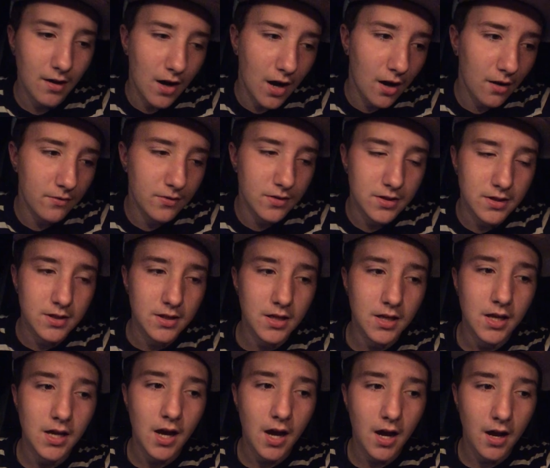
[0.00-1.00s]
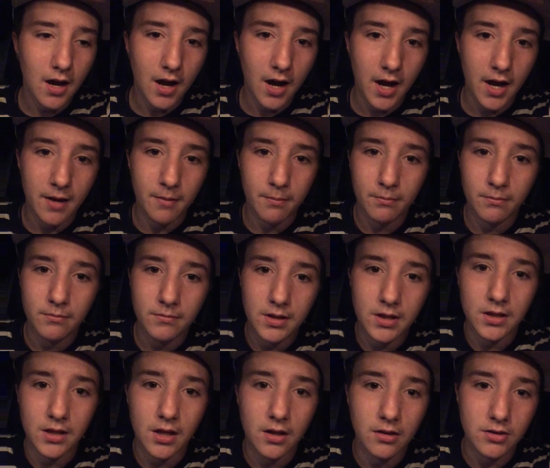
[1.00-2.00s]
obviously I am
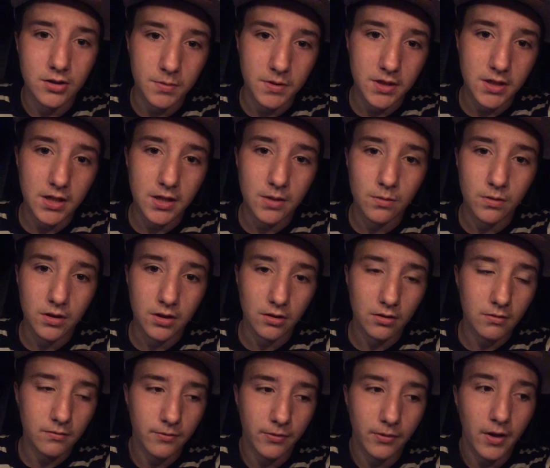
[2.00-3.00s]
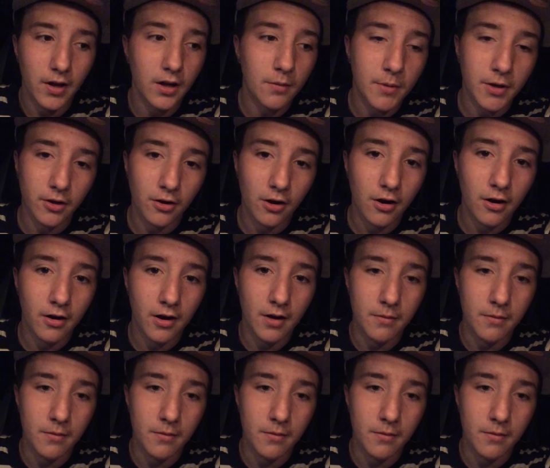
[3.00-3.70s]
in the LGBT with the flag on my car.